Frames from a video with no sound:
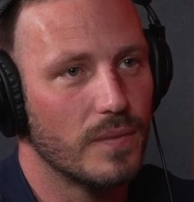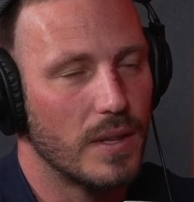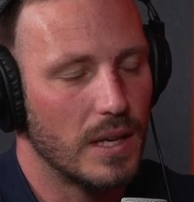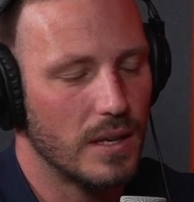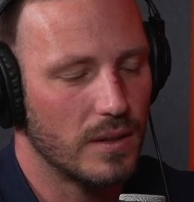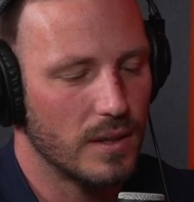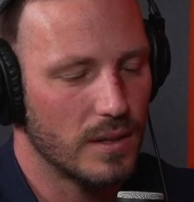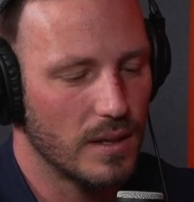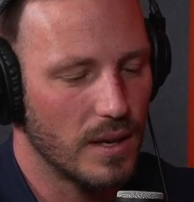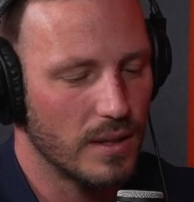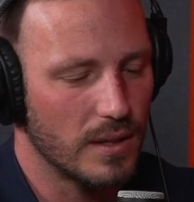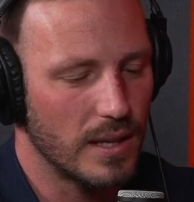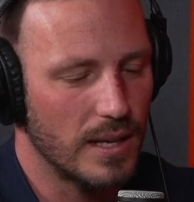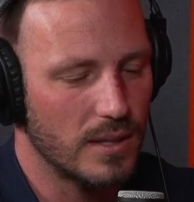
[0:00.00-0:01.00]
and I think
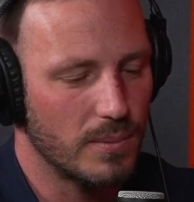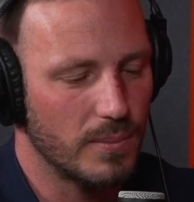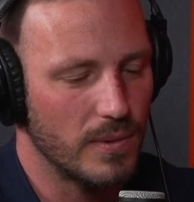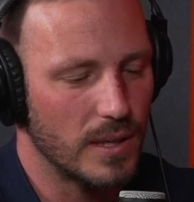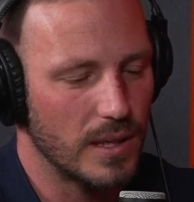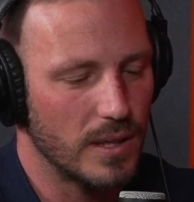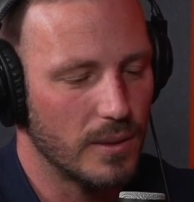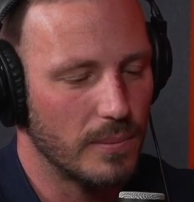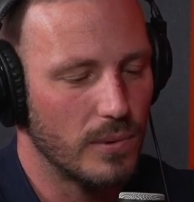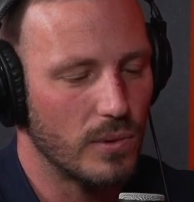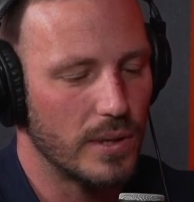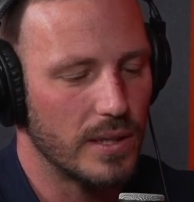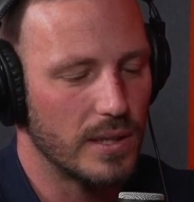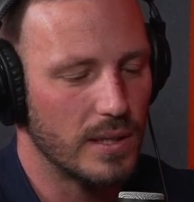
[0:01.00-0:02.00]
that's really the point.